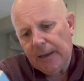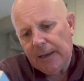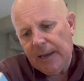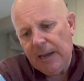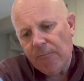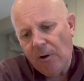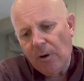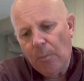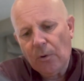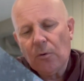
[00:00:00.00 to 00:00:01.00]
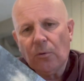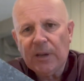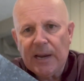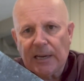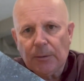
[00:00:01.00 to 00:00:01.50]
he wrote a book called
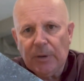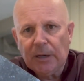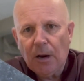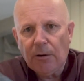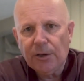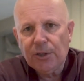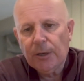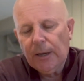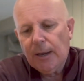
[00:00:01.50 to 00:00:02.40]
The Anatomy of Courage.